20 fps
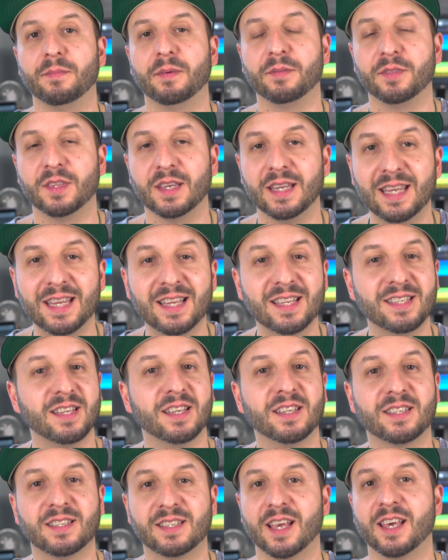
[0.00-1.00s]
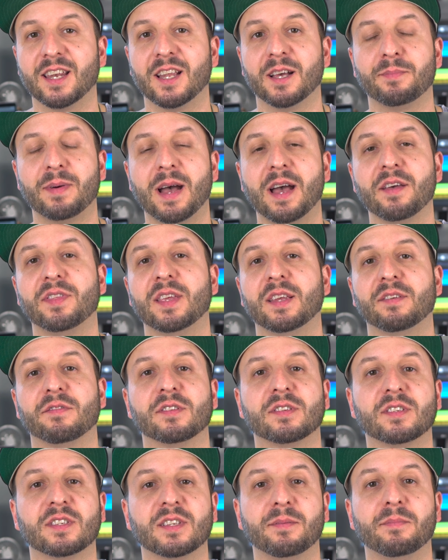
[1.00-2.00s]
the easiest setup, I think,
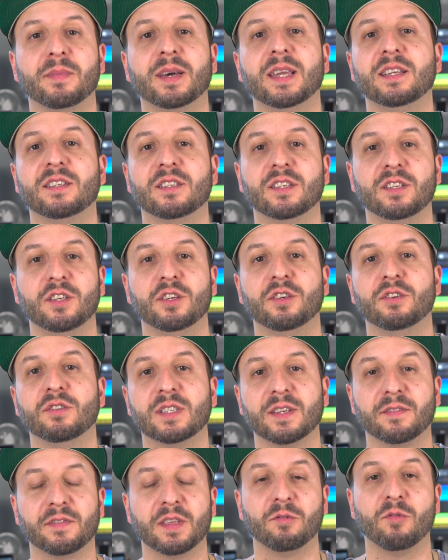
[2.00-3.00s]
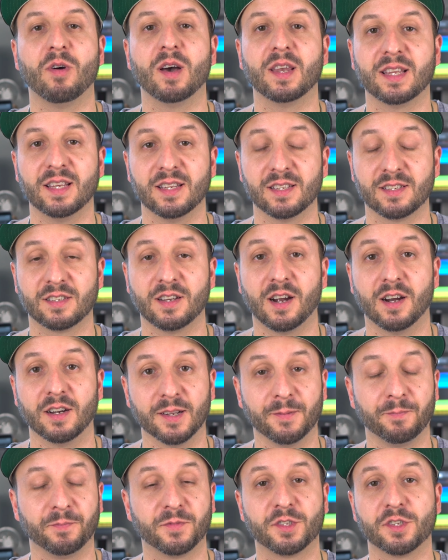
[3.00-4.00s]
for somebody to use if they want to get
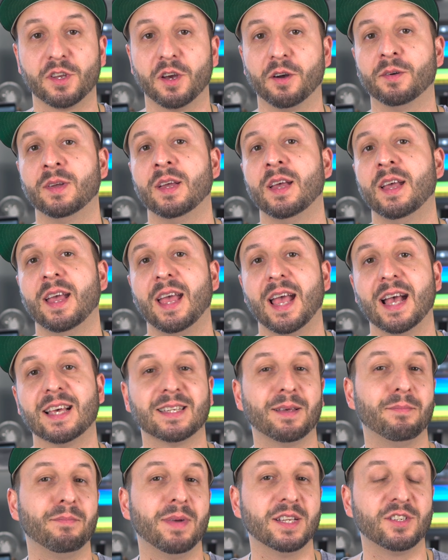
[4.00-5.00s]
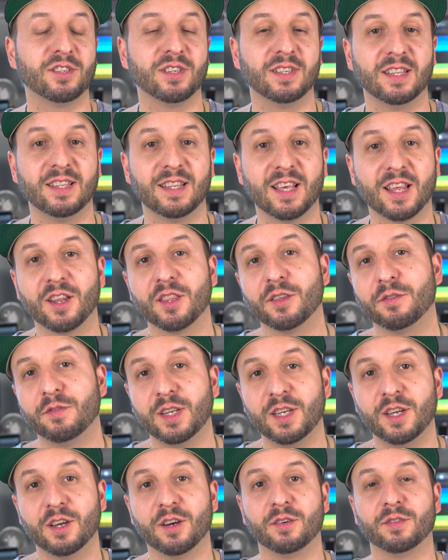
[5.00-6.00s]
started. So as I mentioned in that other
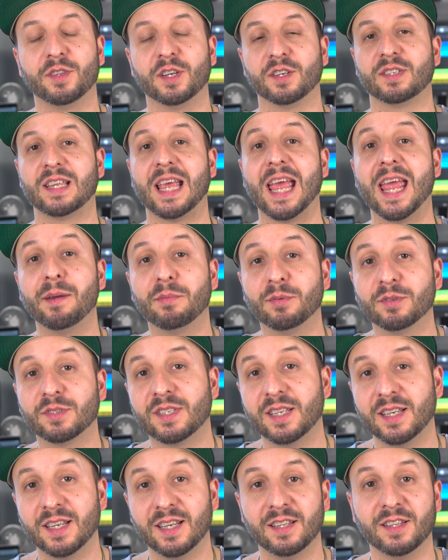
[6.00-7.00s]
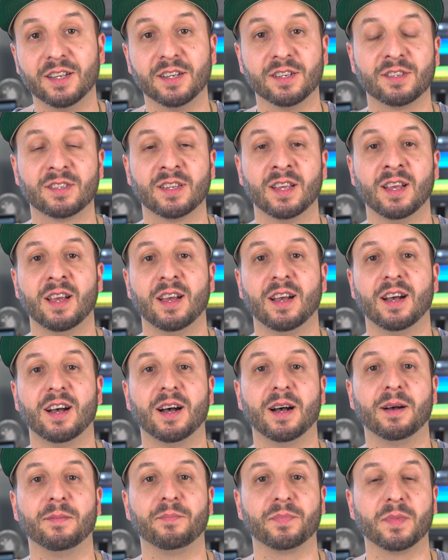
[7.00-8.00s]
video, there's Ableton, there's
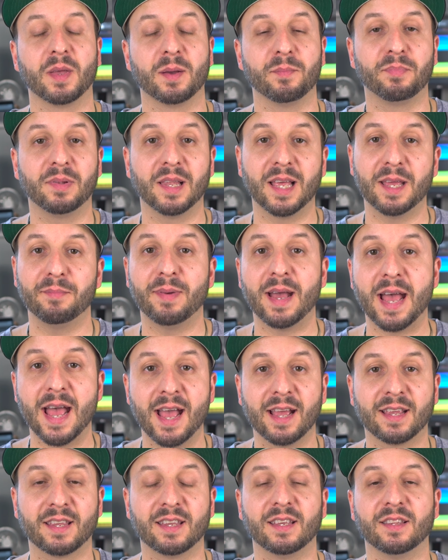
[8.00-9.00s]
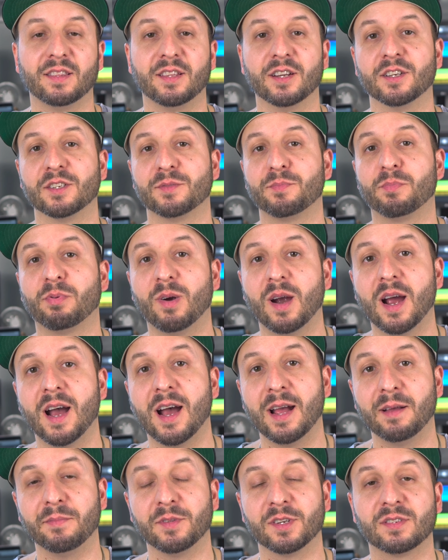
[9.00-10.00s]
Playback, there's
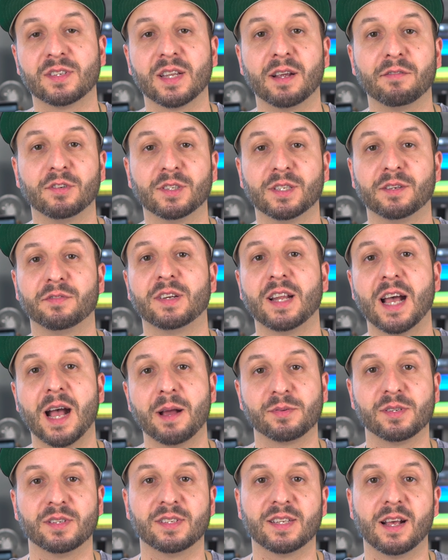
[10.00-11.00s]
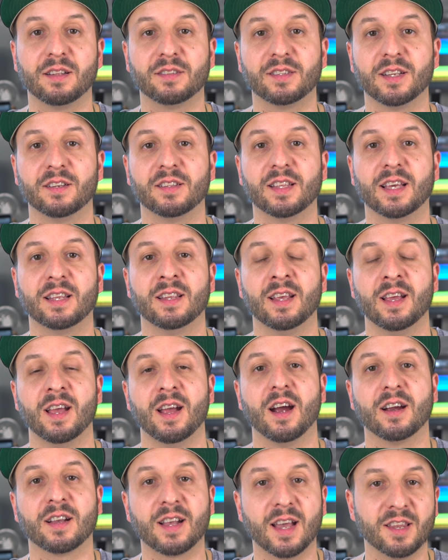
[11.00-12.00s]
Prime, there's several different options out there that
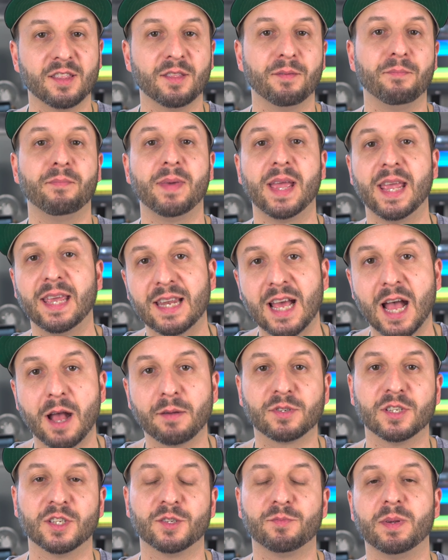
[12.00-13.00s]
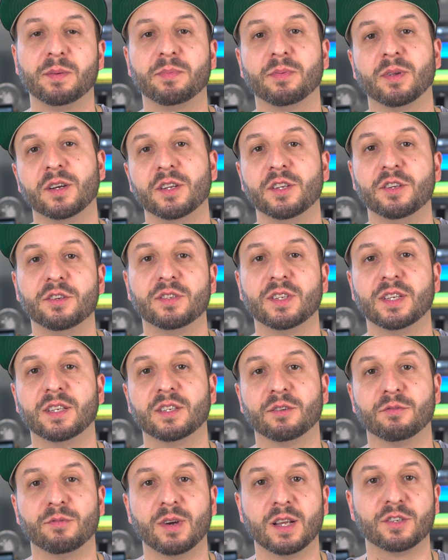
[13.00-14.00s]
are kind of the main options people are using
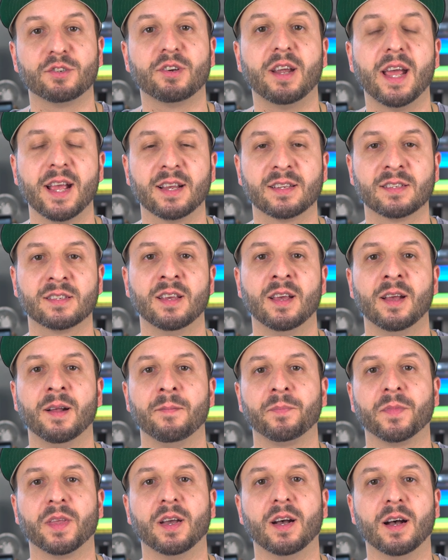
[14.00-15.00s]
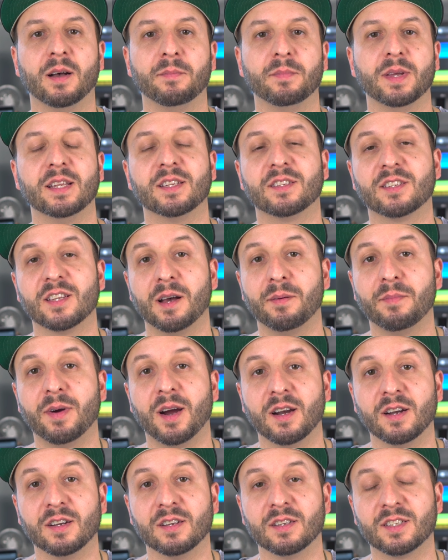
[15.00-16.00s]
to run tracks. And some
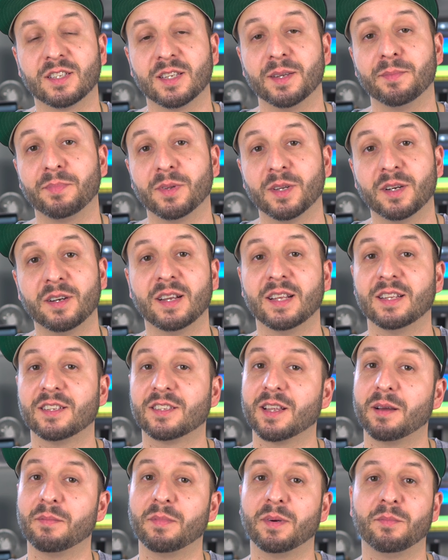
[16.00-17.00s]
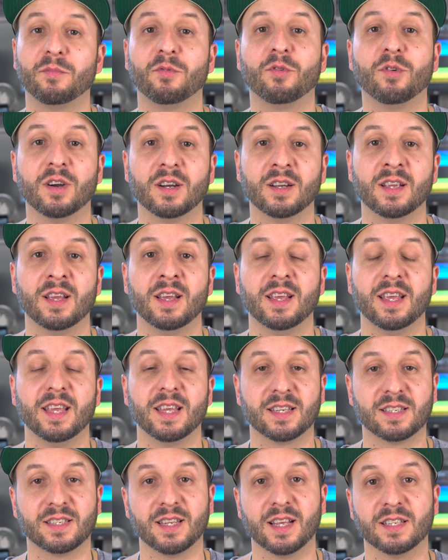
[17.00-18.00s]
are simpler and some are more
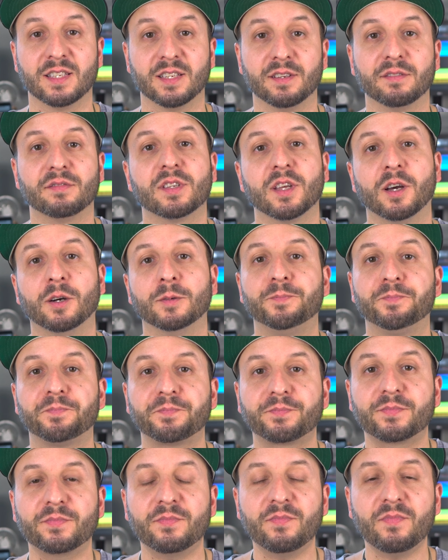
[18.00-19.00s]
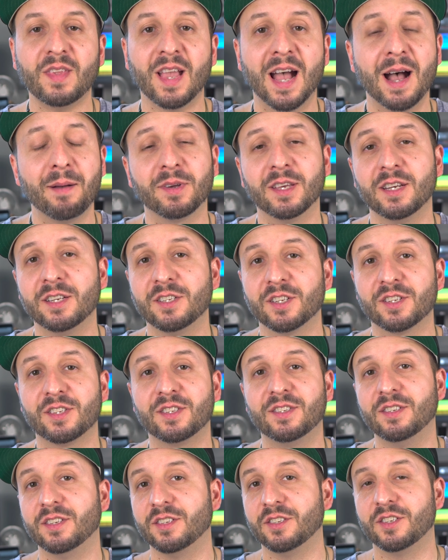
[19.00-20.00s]
extensive. So I'm going to
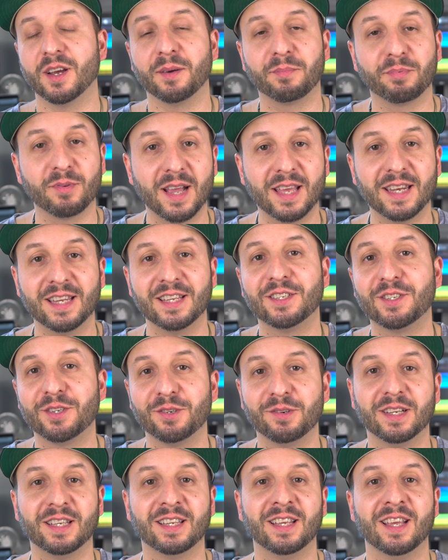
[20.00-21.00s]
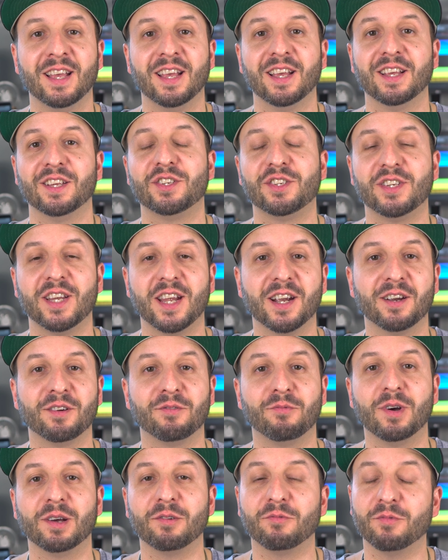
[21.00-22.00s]
just jump right into it, share
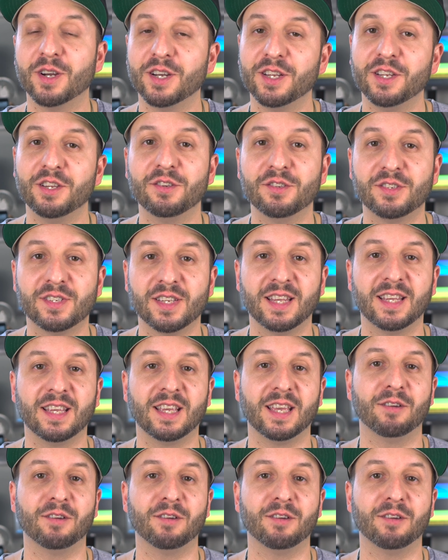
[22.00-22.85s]
what we're using